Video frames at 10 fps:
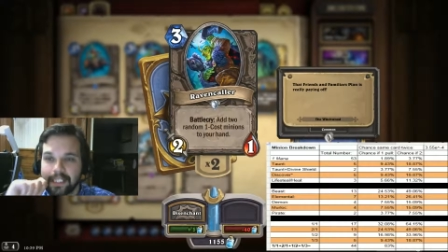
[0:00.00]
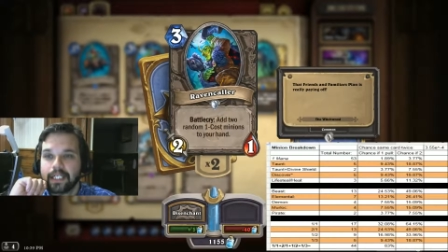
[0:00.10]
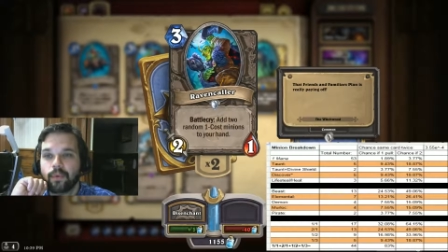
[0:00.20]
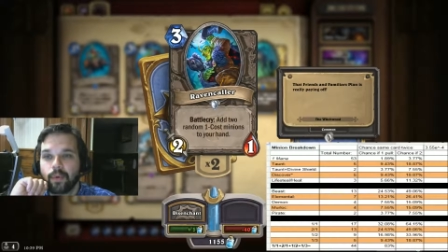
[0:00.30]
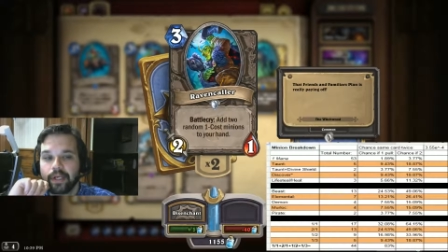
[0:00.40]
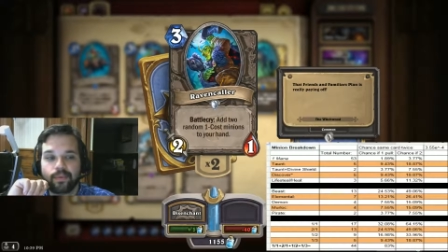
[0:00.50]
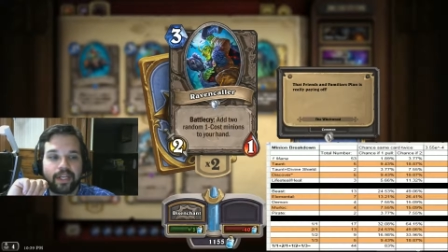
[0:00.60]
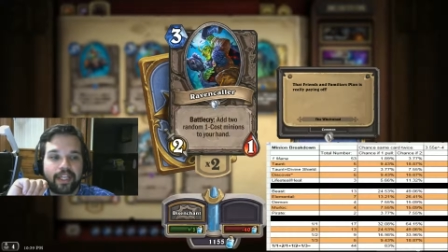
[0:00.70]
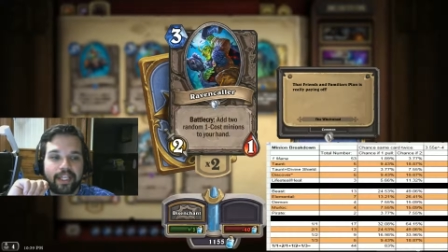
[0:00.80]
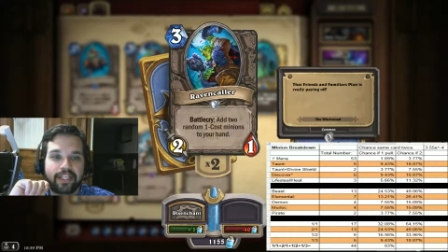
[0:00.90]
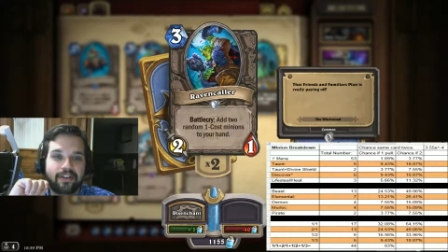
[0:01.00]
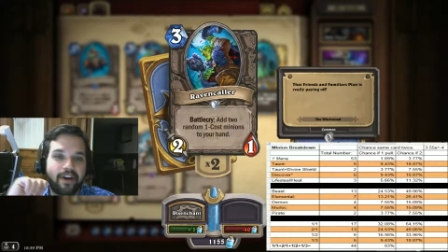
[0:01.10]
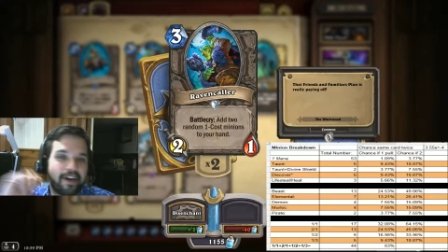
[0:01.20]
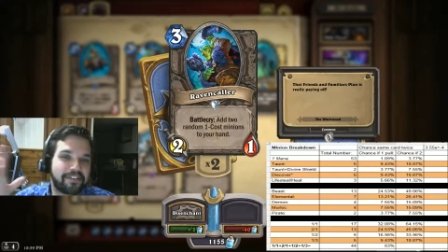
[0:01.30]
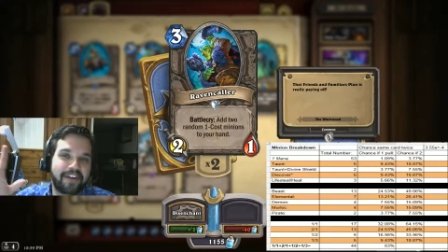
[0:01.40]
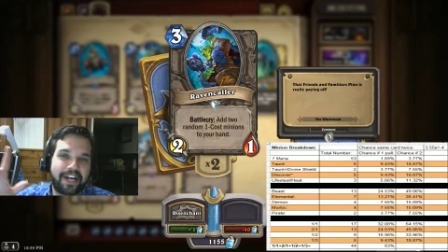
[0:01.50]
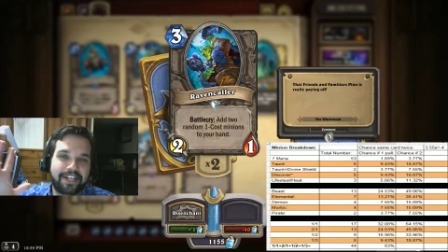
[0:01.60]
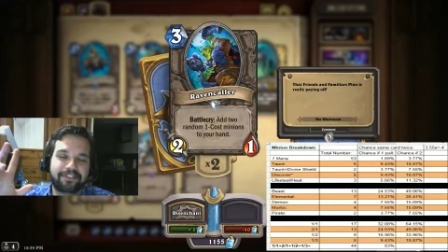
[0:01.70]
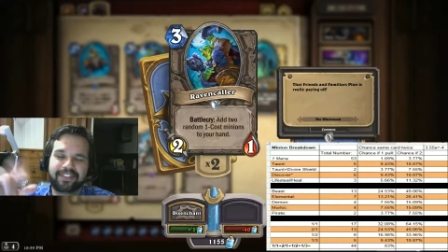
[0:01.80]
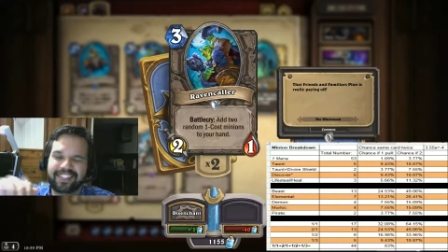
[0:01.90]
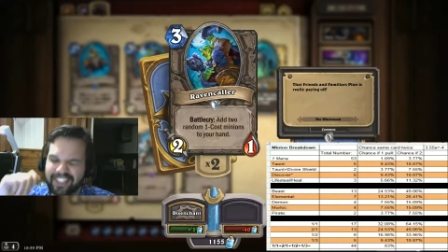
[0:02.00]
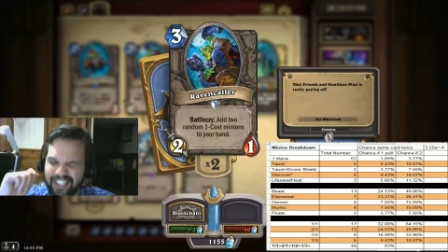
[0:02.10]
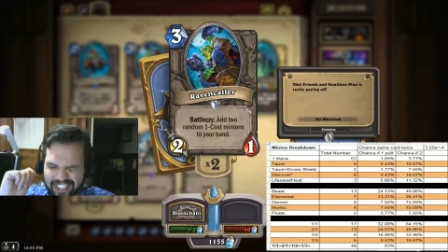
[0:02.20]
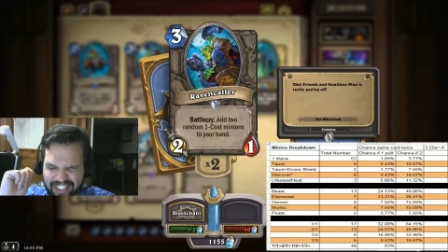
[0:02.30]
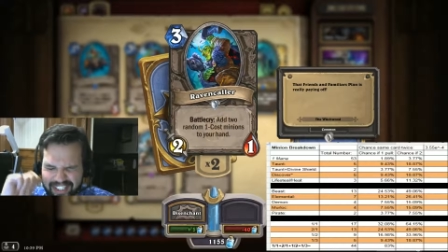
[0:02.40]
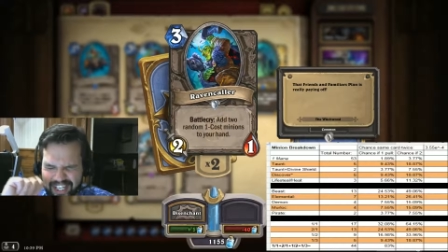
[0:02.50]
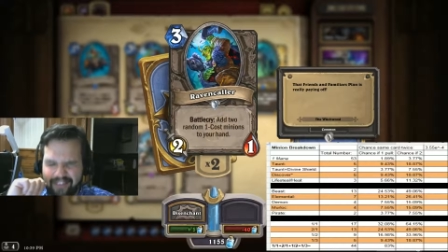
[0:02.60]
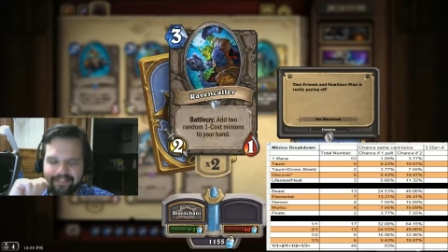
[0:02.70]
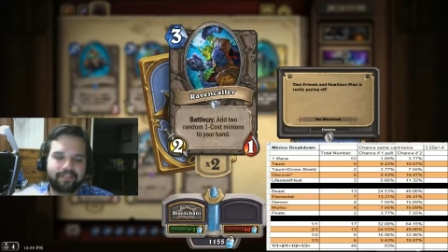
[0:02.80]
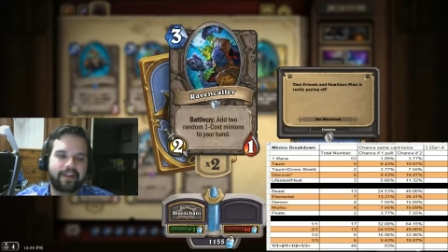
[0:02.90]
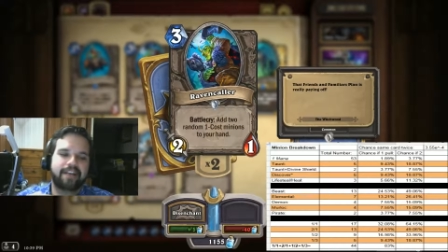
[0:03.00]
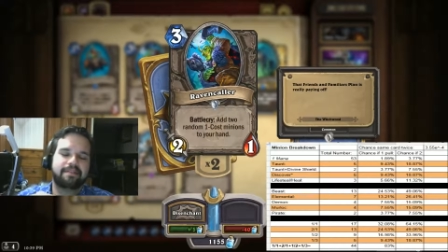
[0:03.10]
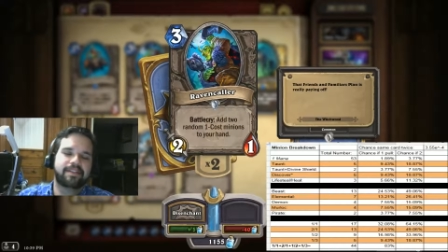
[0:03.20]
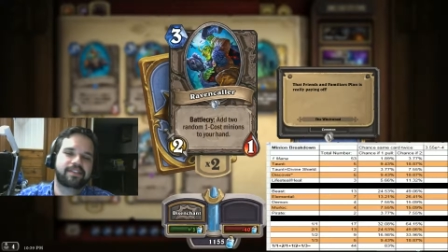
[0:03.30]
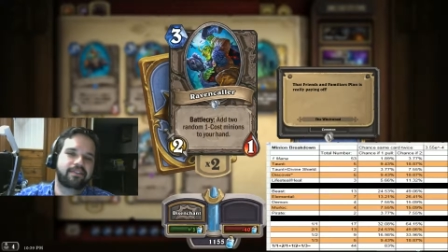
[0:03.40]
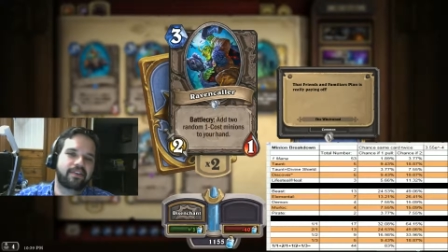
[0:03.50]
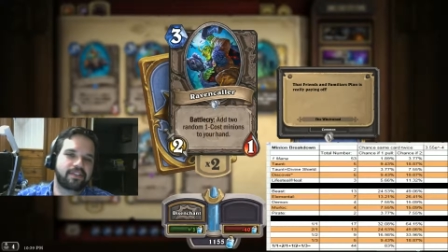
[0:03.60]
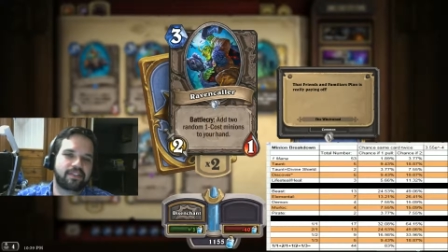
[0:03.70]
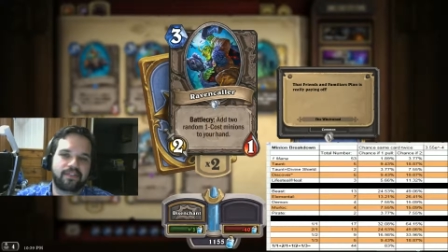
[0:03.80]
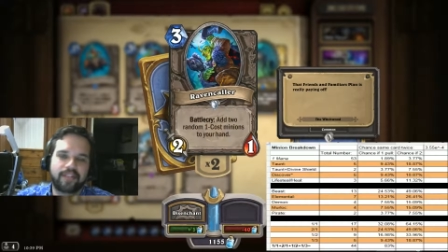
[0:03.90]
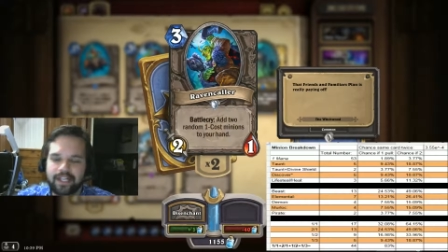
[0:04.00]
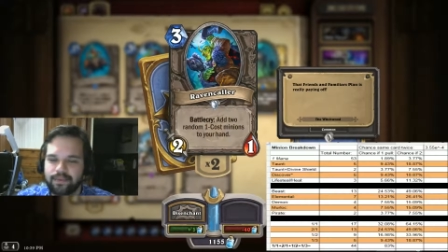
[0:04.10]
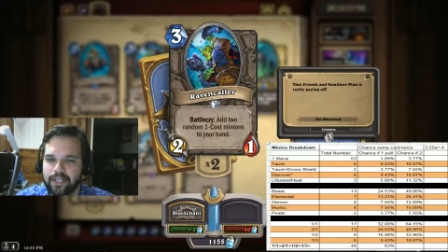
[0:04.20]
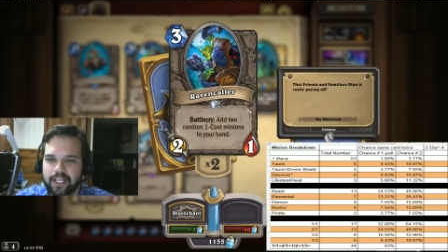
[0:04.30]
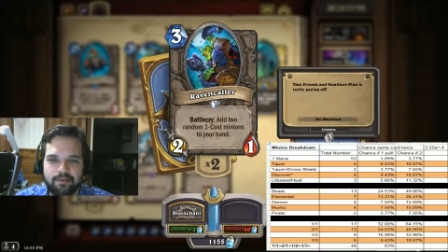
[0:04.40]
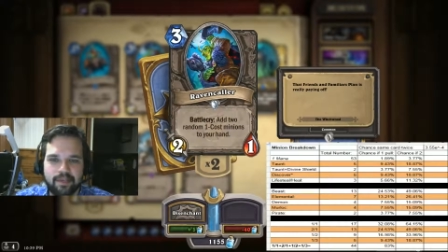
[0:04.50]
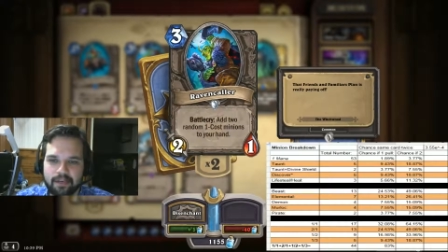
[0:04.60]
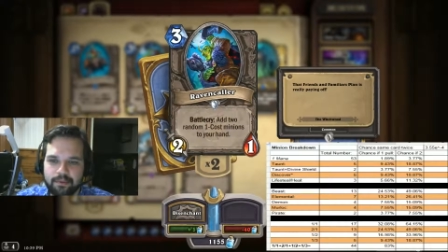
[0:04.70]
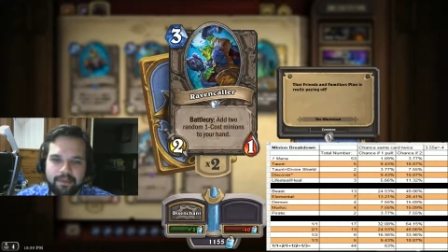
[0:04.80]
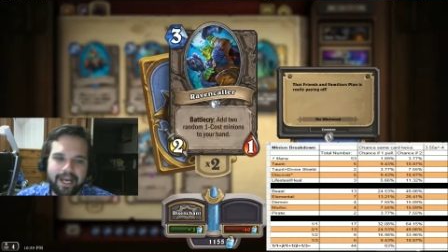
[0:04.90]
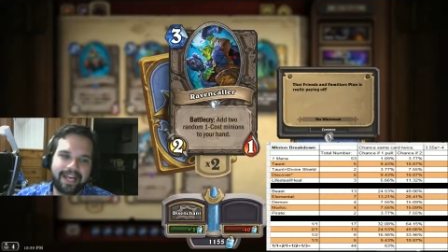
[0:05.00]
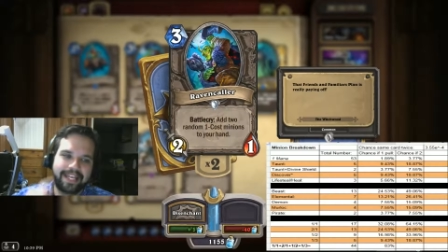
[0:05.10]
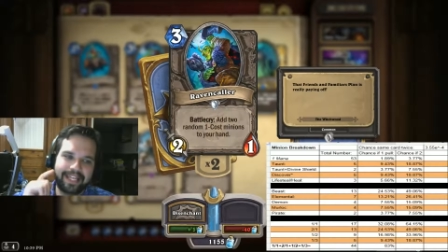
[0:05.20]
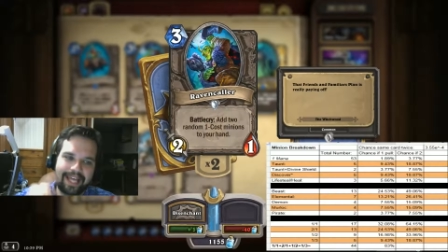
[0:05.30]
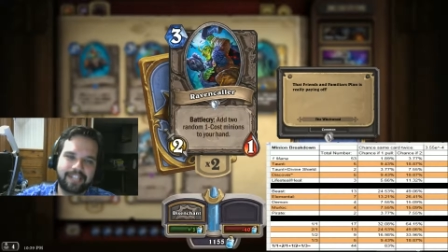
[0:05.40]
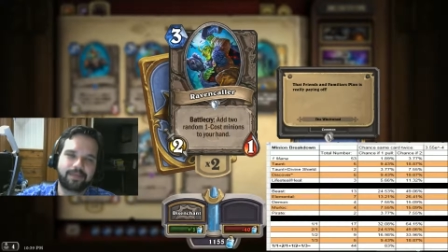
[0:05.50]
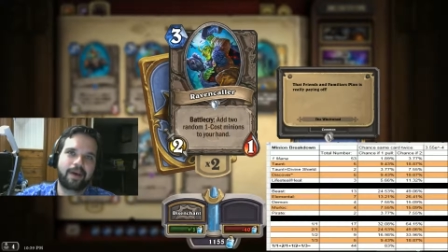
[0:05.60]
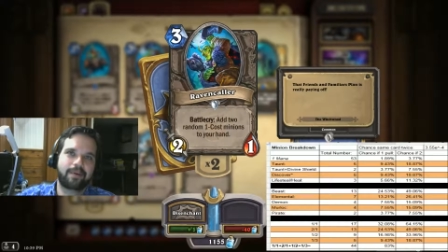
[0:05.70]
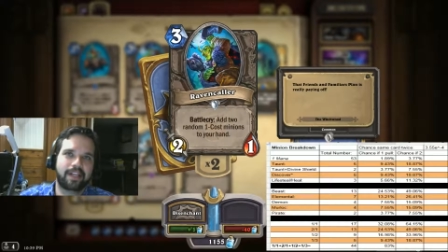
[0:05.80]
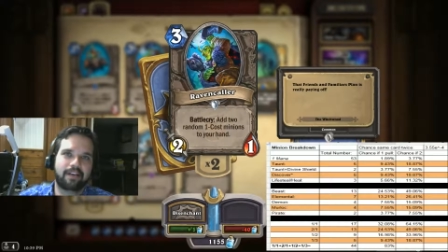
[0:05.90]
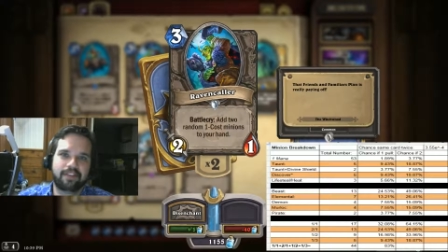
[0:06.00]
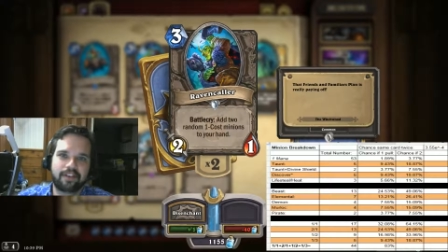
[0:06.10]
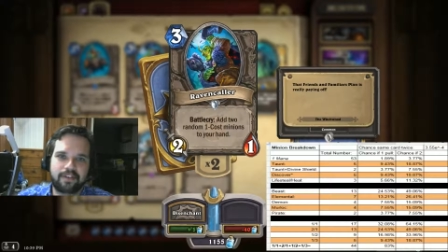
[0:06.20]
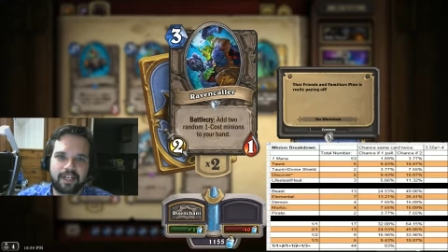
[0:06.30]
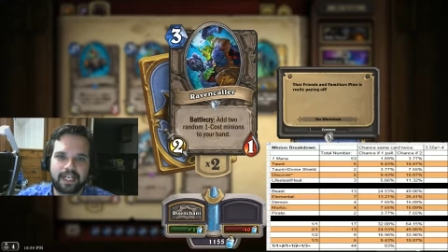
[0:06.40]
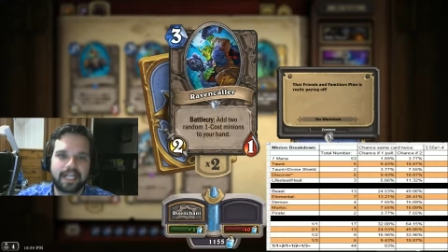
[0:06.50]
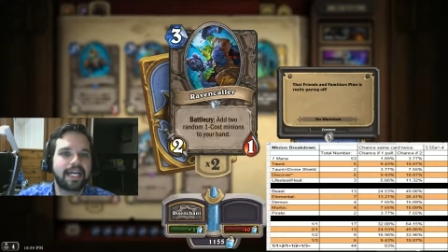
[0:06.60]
was with Yogg Saron Druid. Just love the randomness of Hearthstone. That's what keeps me coming back. That's why we love the arena.